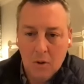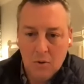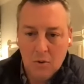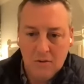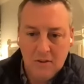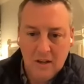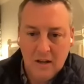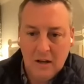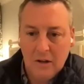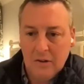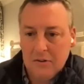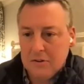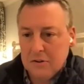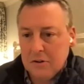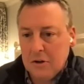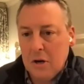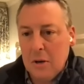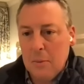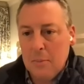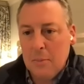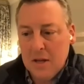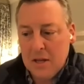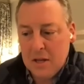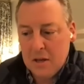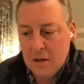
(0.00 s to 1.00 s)
motels are
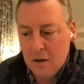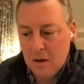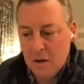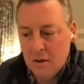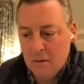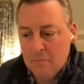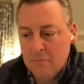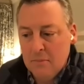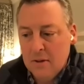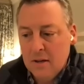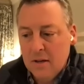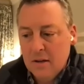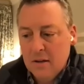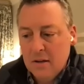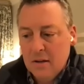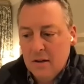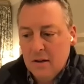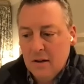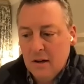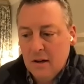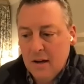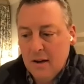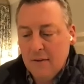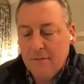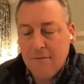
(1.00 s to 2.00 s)
going to become
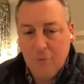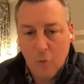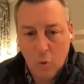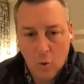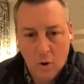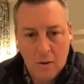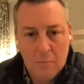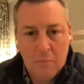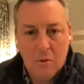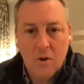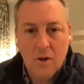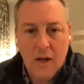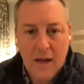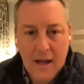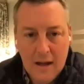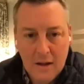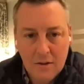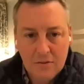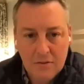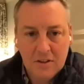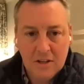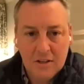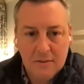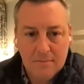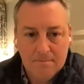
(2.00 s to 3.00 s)
mm. affordable
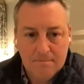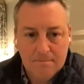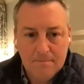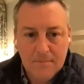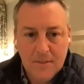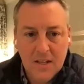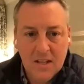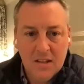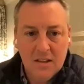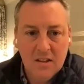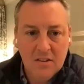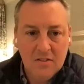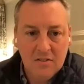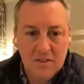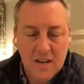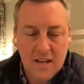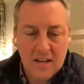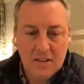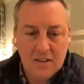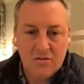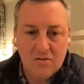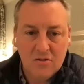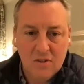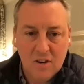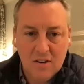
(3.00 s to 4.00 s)
housing that makes in this sense.
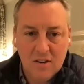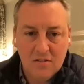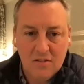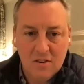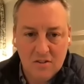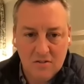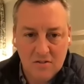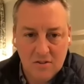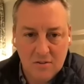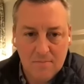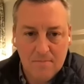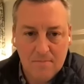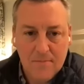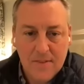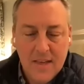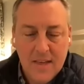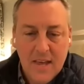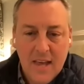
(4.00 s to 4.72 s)
next transition.